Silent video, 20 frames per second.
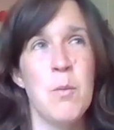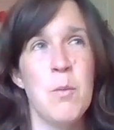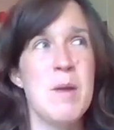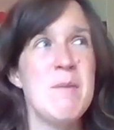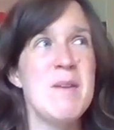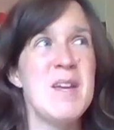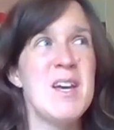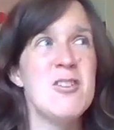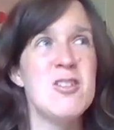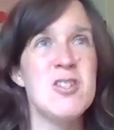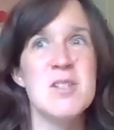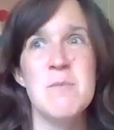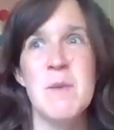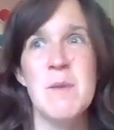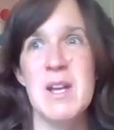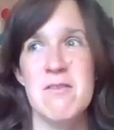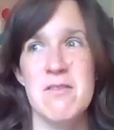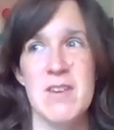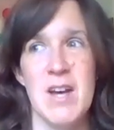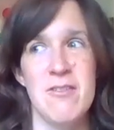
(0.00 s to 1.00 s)
Maybe I'll just
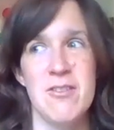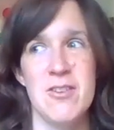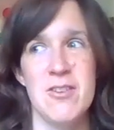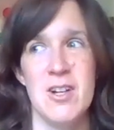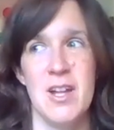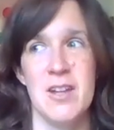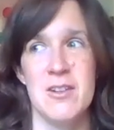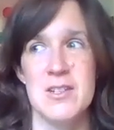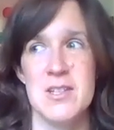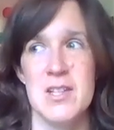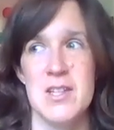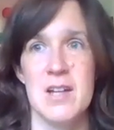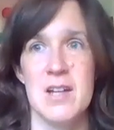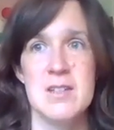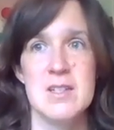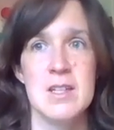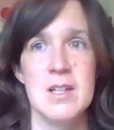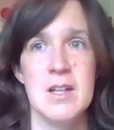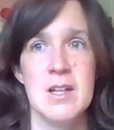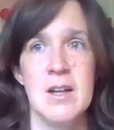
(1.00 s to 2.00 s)
make it $500
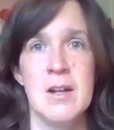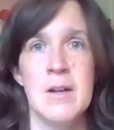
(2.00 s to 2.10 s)
less.